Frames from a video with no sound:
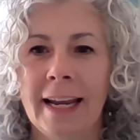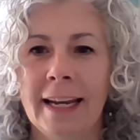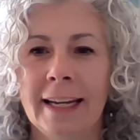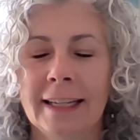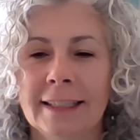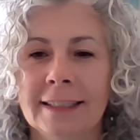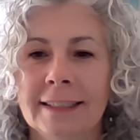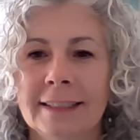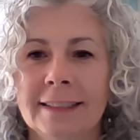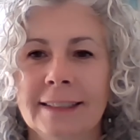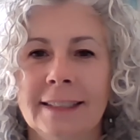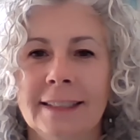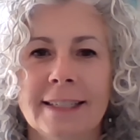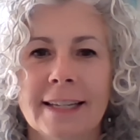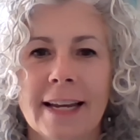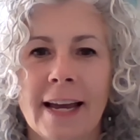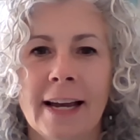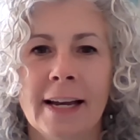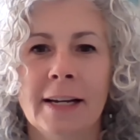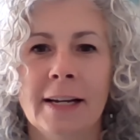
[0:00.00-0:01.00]
And
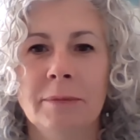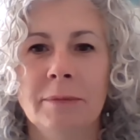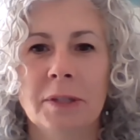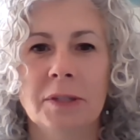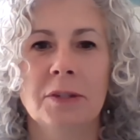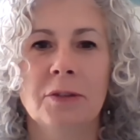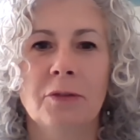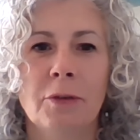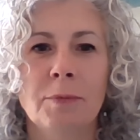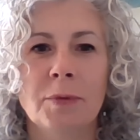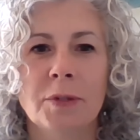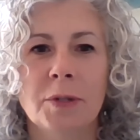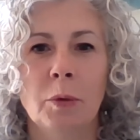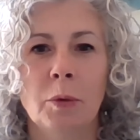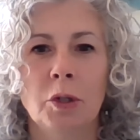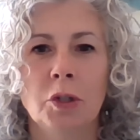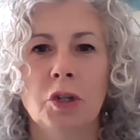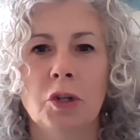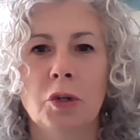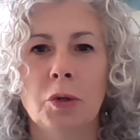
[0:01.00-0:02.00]
um, this is from
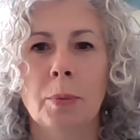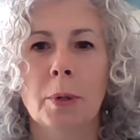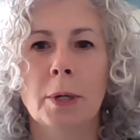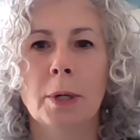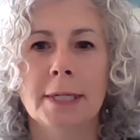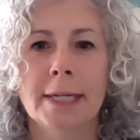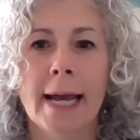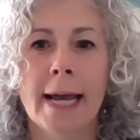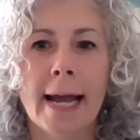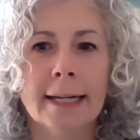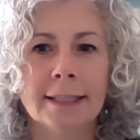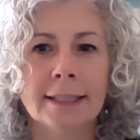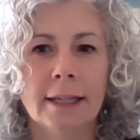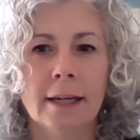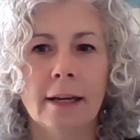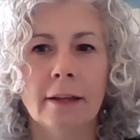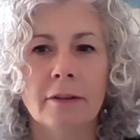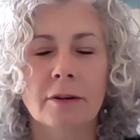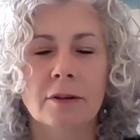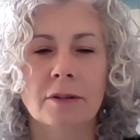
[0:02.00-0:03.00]
someone to protect
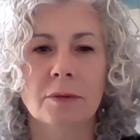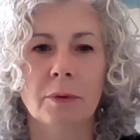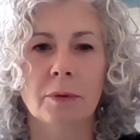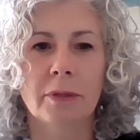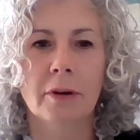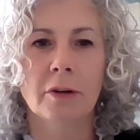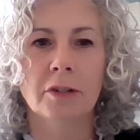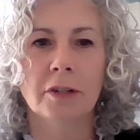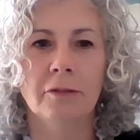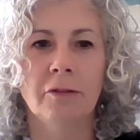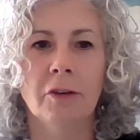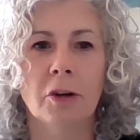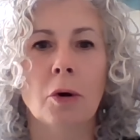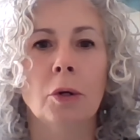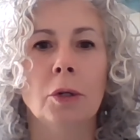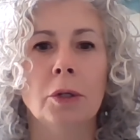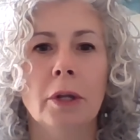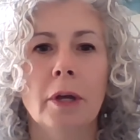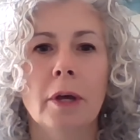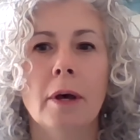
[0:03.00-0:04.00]
others with their
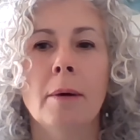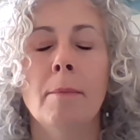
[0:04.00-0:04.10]
difficult